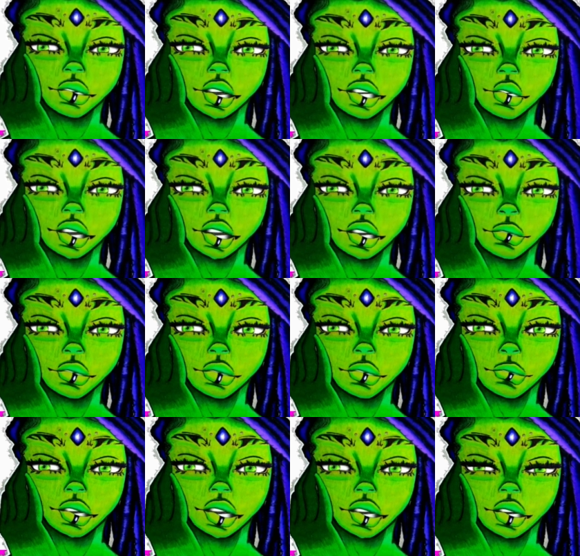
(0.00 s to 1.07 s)
instead of
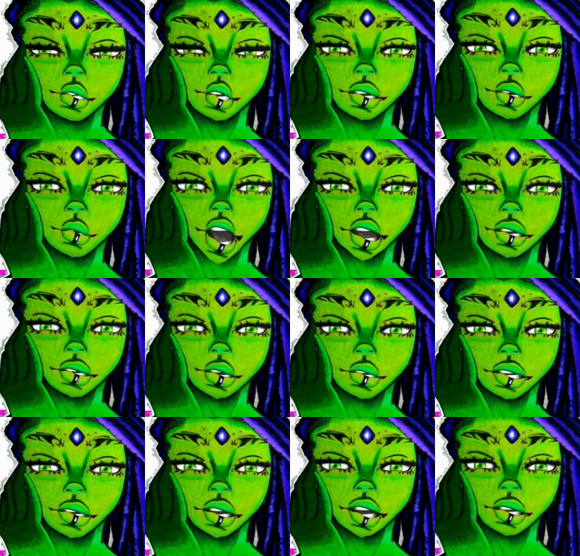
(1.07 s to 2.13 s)
Melody Shari
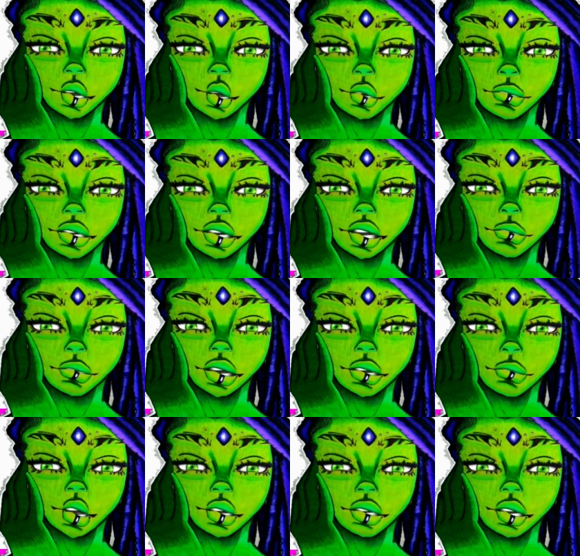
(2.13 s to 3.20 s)
Rodgers. I do believe that
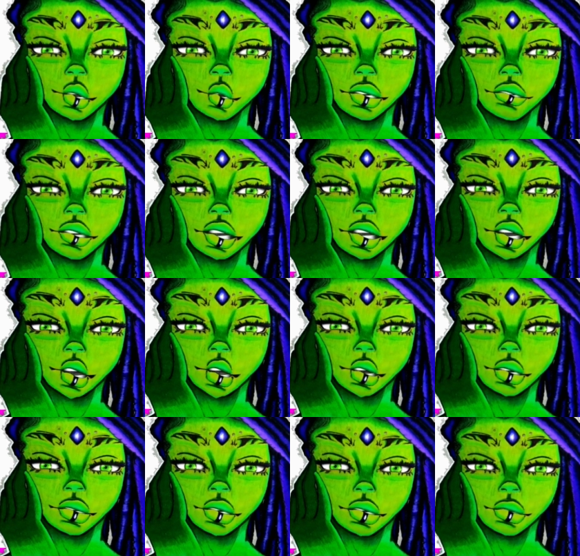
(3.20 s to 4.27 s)
Melody will
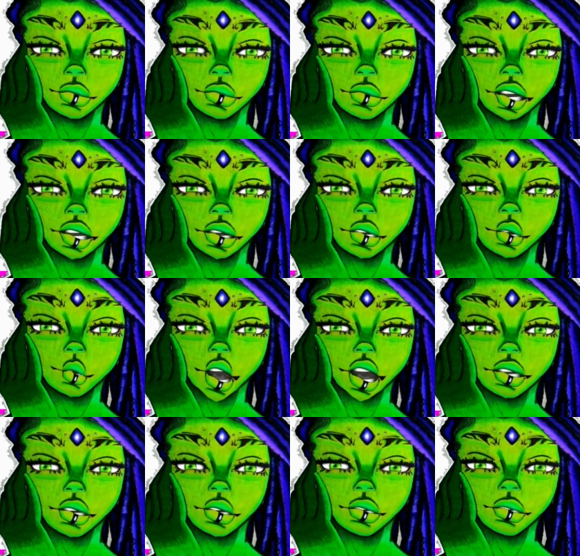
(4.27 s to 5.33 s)
file under
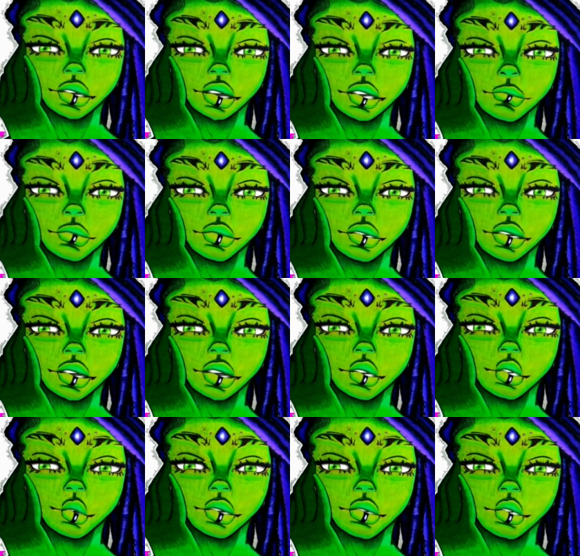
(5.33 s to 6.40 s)
Rodgers, not Holt, when
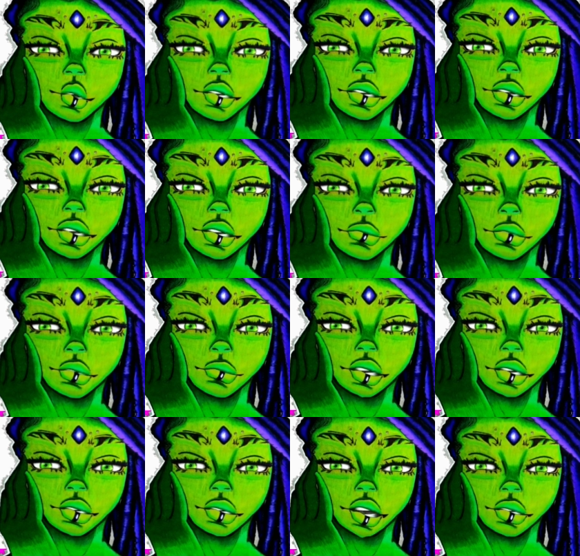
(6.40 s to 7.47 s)
she addresses that
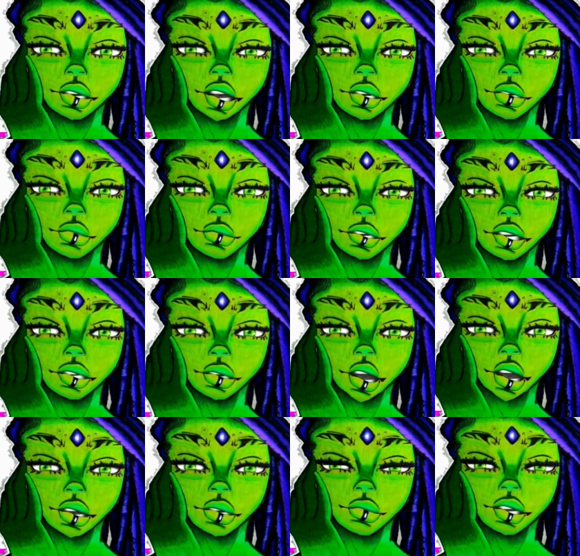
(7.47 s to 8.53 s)
revenge P plot. That's
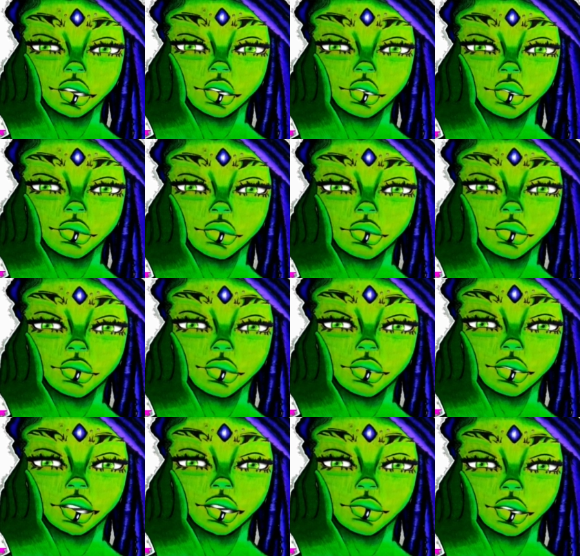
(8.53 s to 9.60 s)
my opinion.
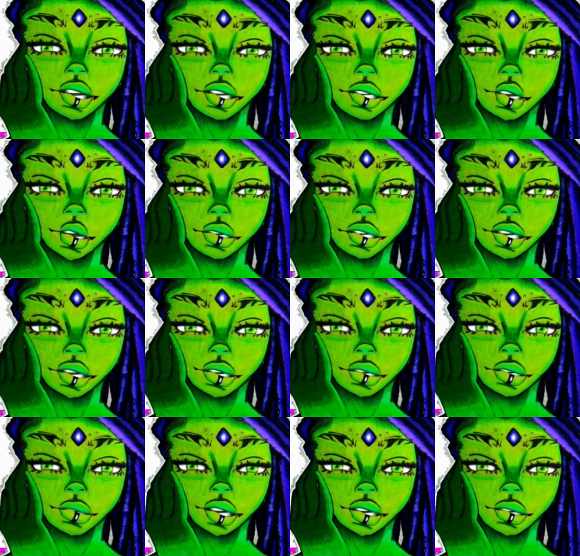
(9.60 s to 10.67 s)
I also see
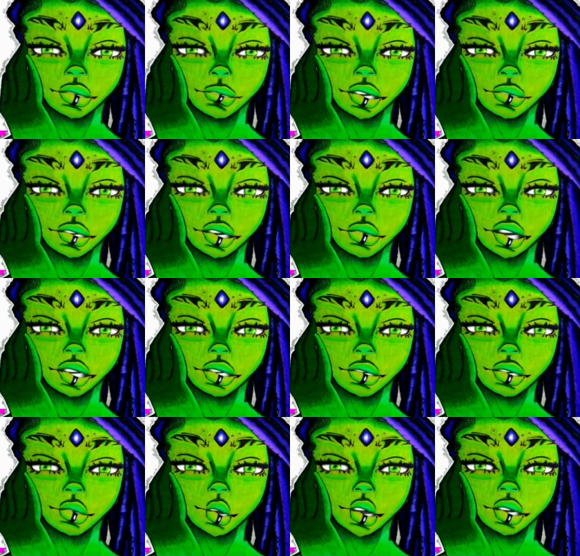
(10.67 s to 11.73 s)
the case number has
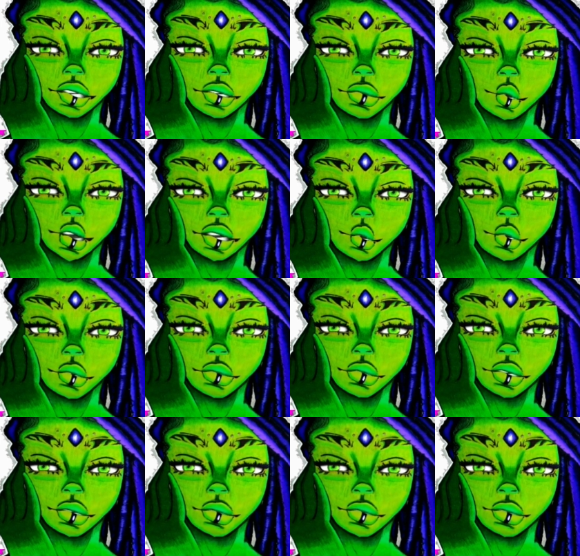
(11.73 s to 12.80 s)
2020 in
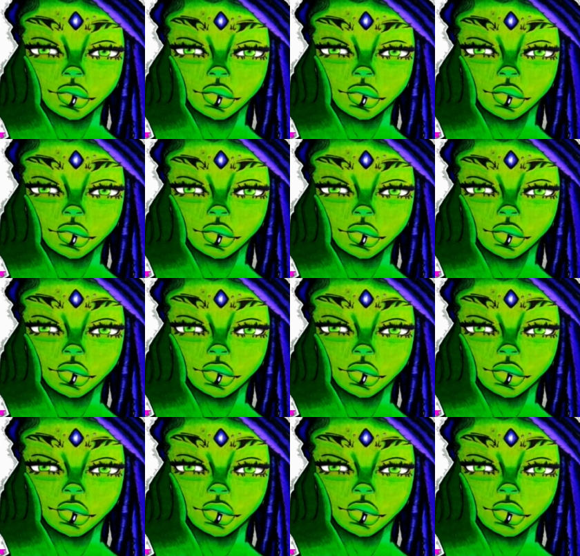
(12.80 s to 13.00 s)
it,